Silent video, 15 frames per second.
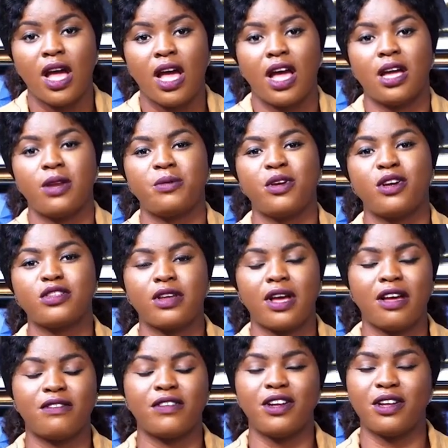and we also
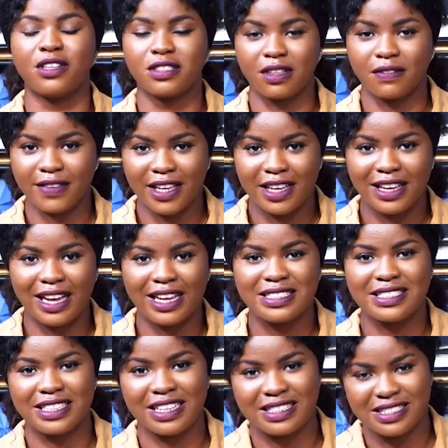have a lot of AI
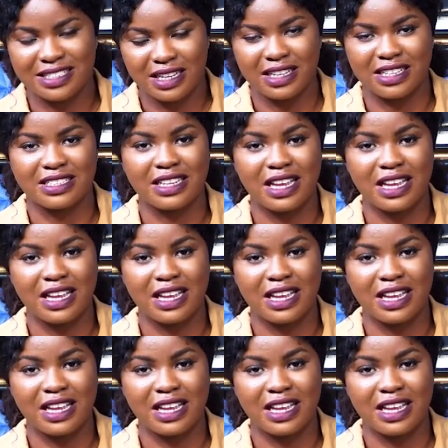testers,